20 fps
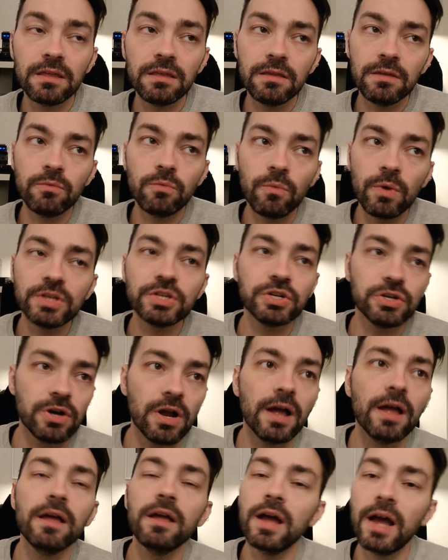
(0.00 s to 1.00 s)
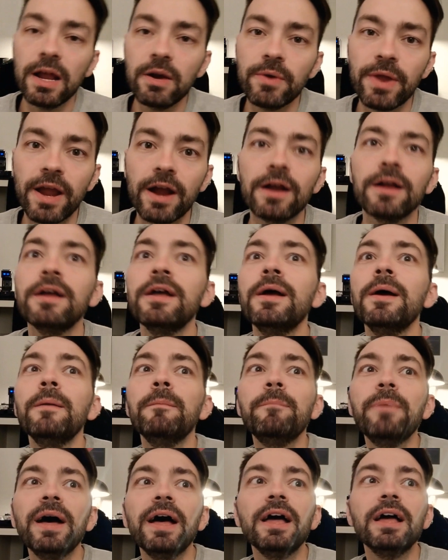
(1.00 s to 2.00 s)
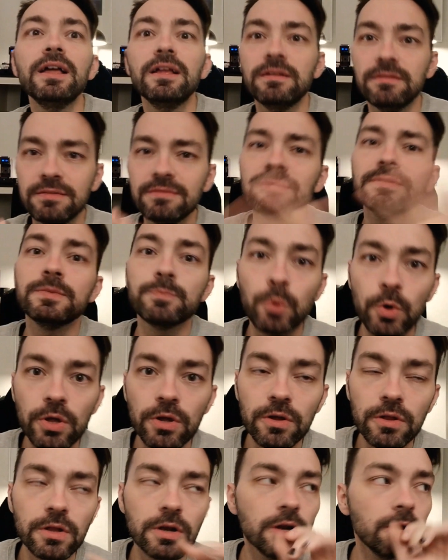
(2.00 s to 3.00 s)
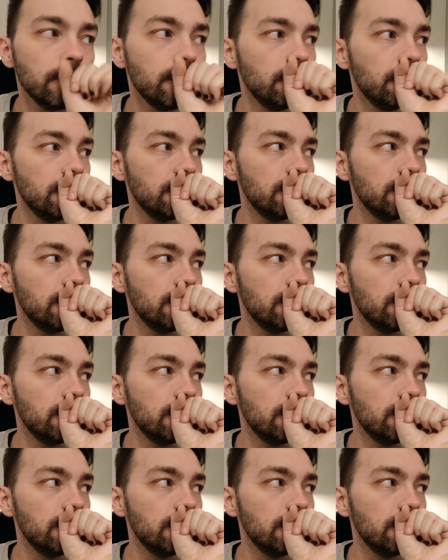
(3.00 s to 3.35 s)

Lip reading: watch it or not. I don't care. But, spoiler alert.